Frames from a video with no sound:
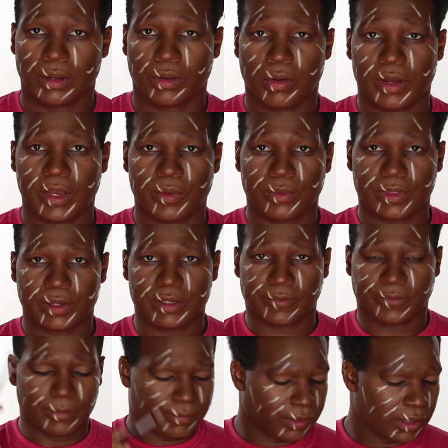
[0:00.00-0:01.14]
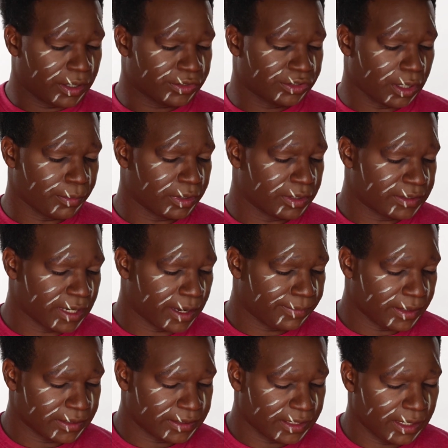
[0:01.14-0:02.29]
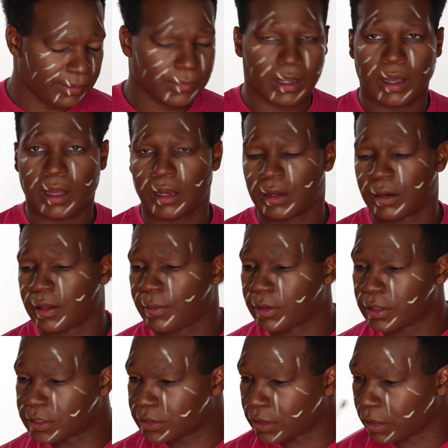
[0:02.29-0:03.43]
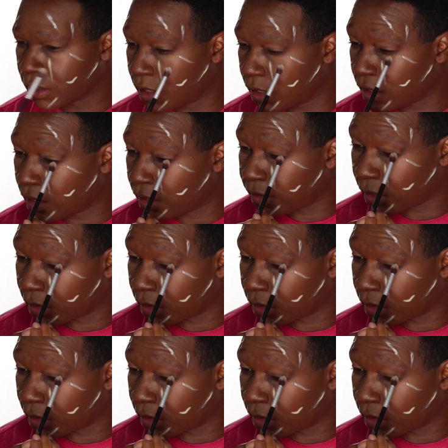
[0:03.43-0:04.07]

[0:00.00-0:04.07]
Going in with a different brush, I'm going to tap that same color and I'm going to start cutting out